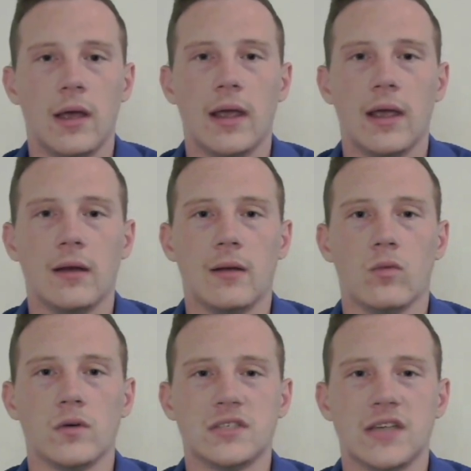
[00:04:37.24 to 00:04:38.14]
and
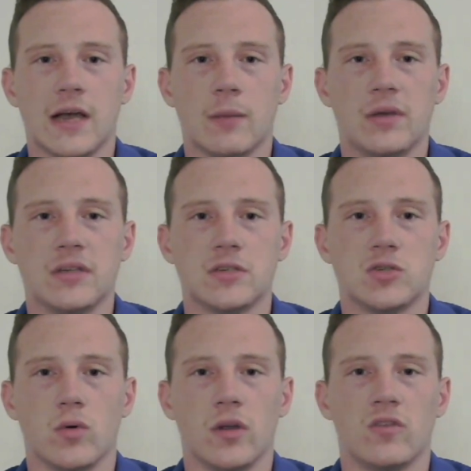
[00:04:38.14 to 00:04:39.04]
one sack apiece in
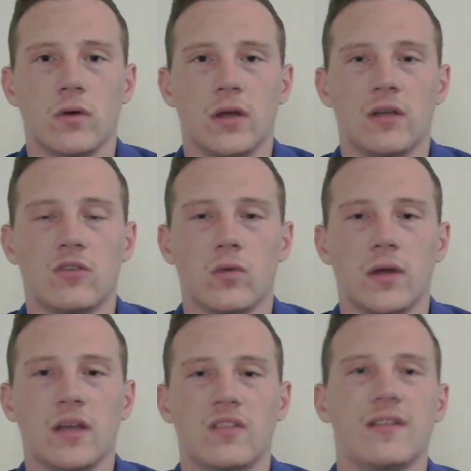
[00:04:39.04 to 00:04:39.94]
2020 and
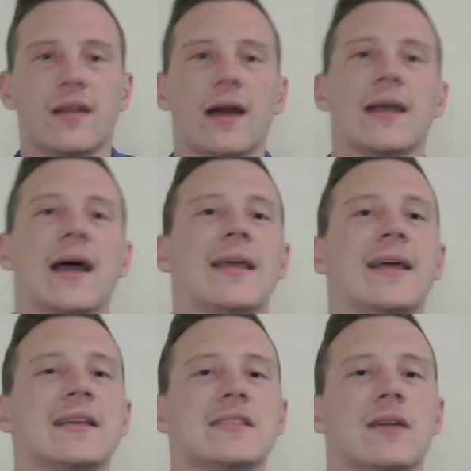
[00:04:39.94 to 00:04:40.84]
2018. Not a guy that
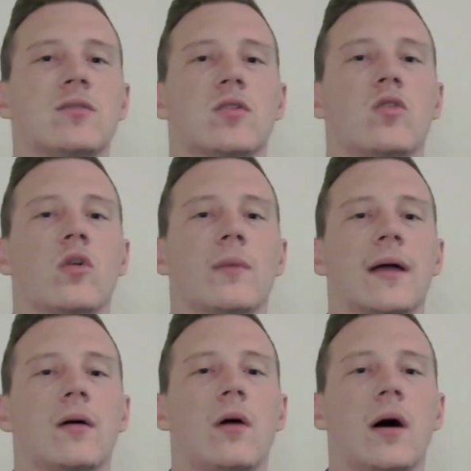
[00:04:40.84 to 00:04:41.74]
gets after the quarterback
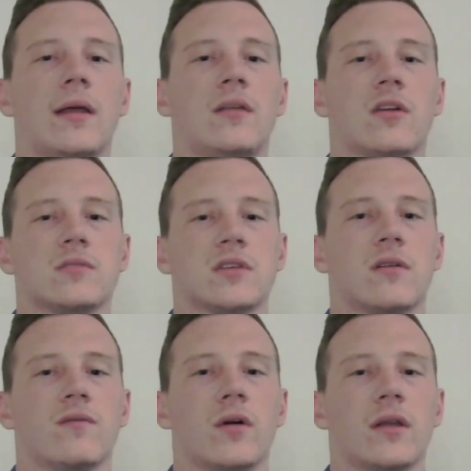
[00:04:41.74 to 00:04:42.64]
a lot in terms of
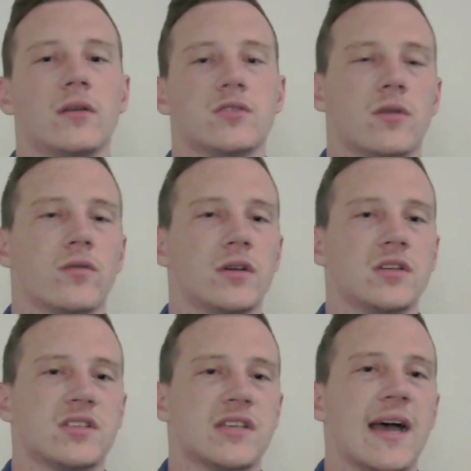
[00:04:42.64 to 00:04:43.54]
converting those over
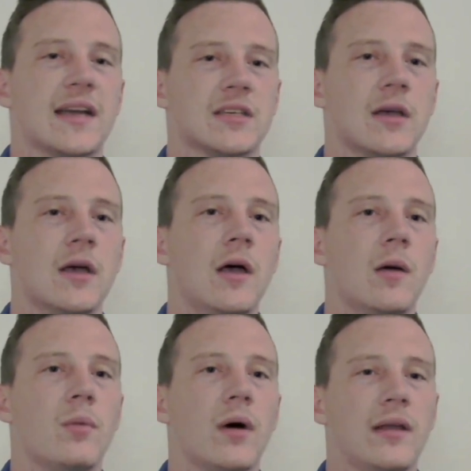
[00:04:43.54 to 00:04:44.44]
into sacks
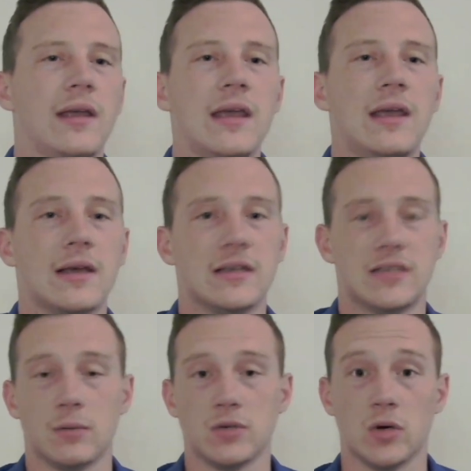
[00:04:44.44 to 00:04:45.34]
but he is
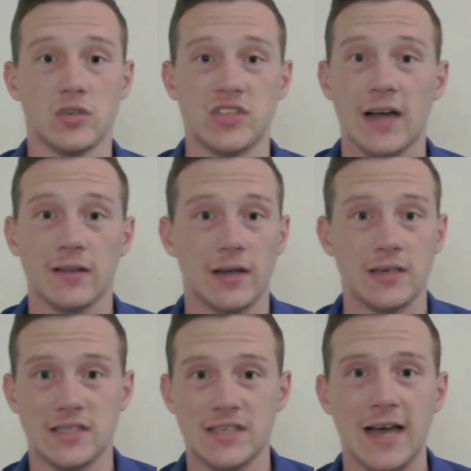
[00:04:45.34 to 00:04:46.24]
able to go sideline
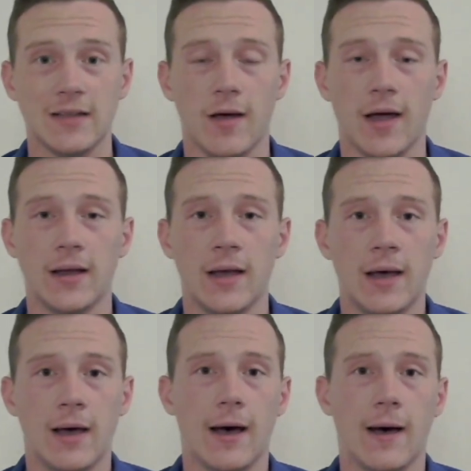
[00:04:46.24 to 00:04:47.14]
to sideline.
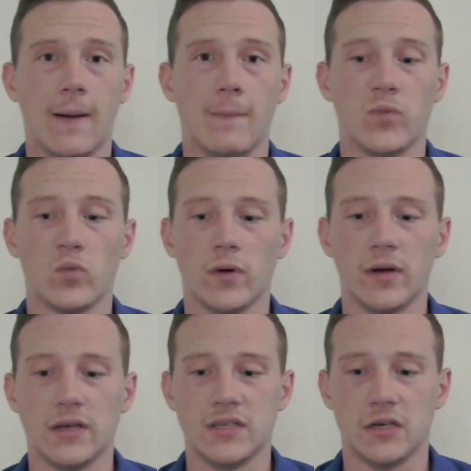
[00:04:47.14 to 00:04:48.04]
Um, really
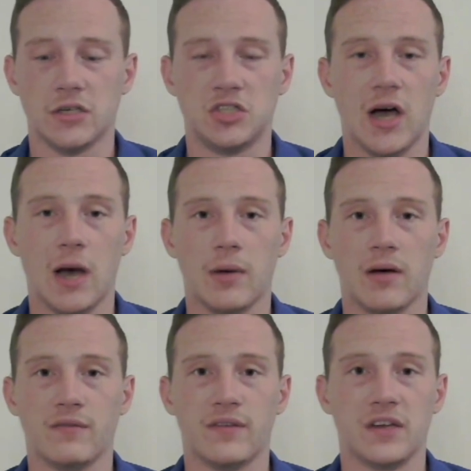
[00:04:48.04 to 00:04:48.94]
does a good job
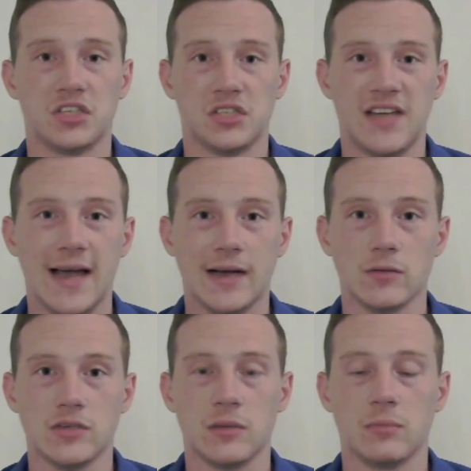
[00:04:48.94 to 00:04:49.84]
of finishing
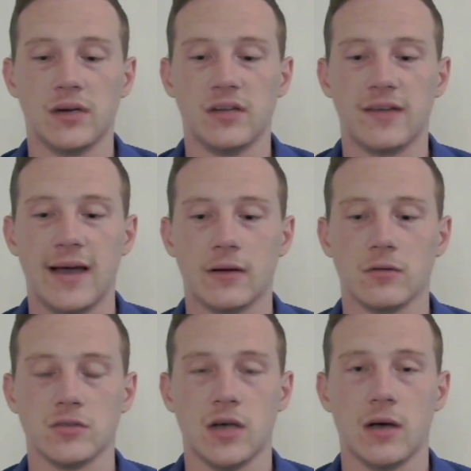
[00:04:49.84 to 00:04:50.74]
tackles, completing
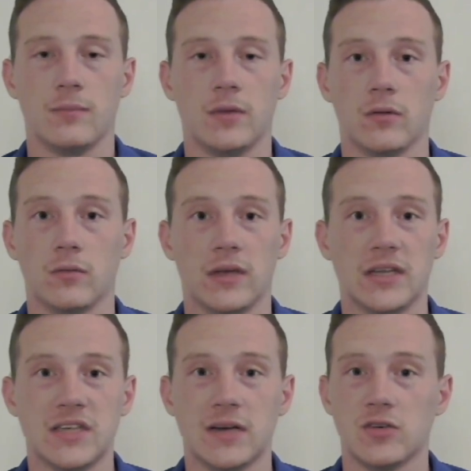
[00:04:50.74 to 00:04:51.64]
tackles. Um, you know,
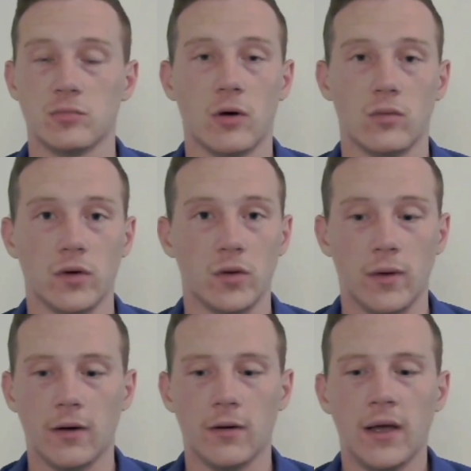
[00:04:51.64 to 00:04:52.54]
gets after the ball really
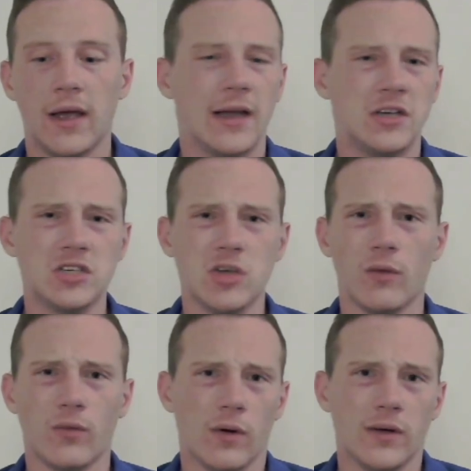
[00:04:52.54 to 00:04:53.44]
well, and just
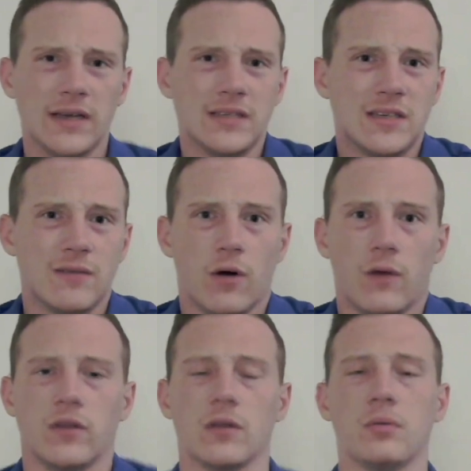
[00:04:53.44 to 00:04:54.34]
overall gets
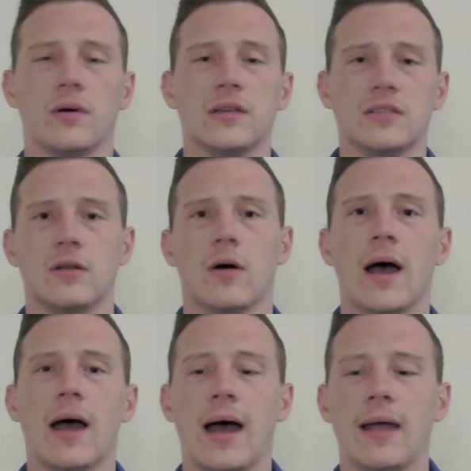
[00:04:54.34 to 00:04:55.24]
involved in the plays. You know,
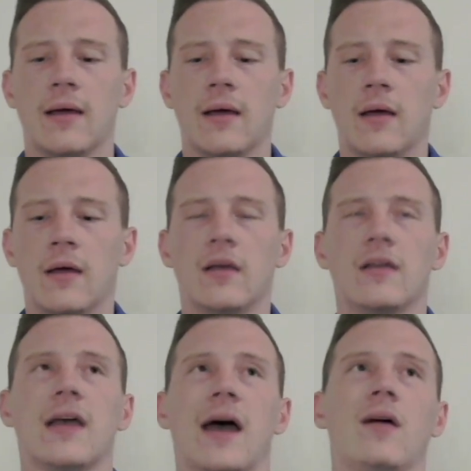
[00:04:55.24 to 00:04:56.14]
I, I
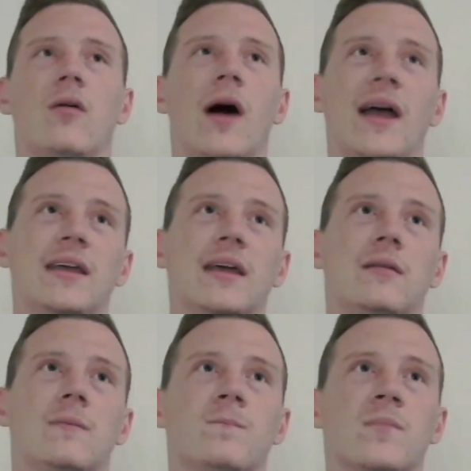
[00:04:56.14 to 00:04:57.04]
kind of
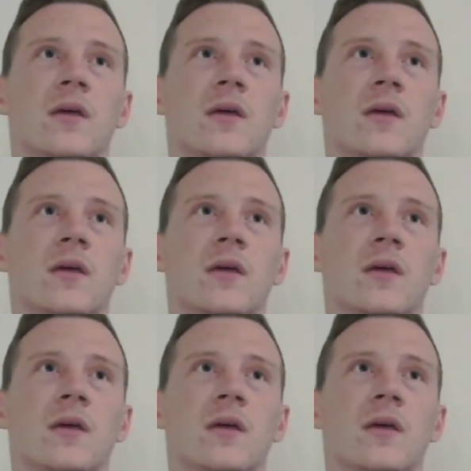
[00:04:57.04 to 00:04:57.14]
liken